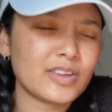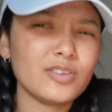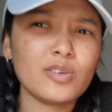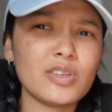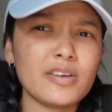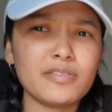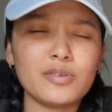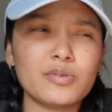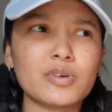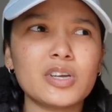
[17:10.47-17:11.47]
You don't have
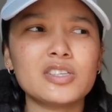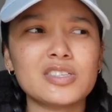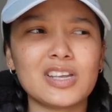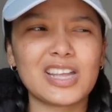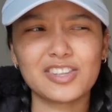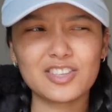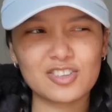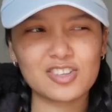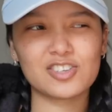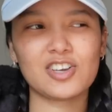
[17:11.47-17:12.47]
to. It's nothing's
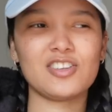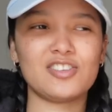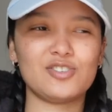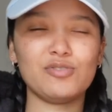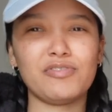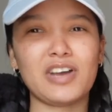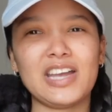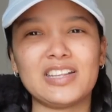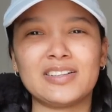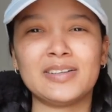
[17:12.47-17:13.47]
gonna change. You're
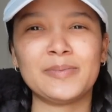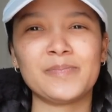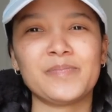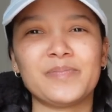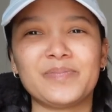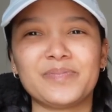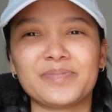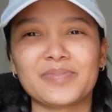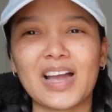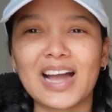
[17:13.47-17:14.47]
fine.
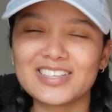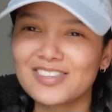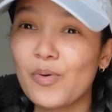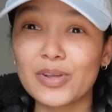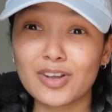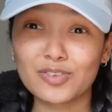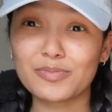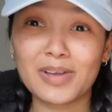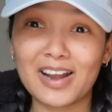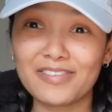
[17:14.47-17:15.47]
I still went on with
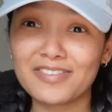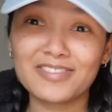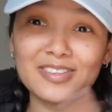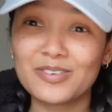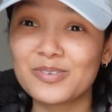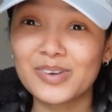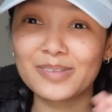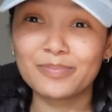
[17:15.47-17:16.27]
my life, even though you had...